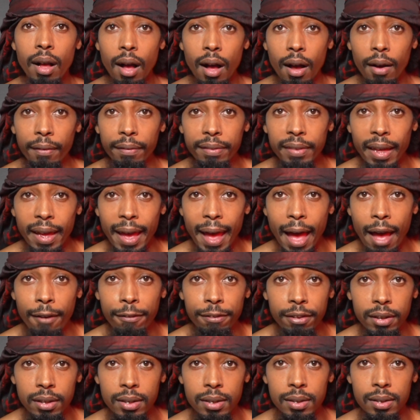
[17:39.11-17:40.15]
of the
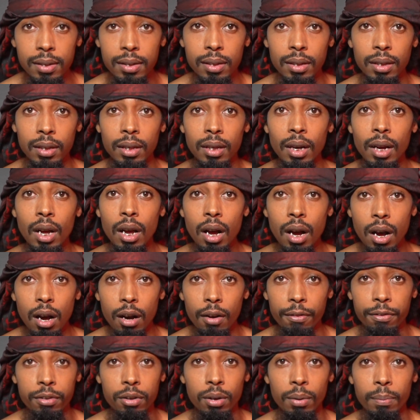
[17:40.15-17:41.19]
efficacy
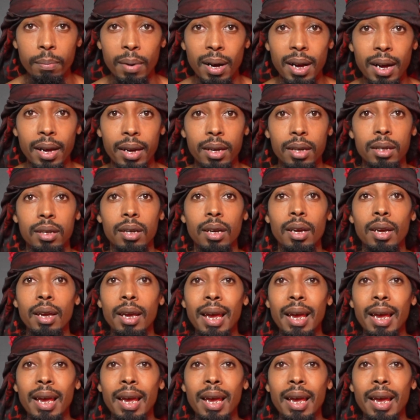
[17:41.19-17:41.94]
of your mind,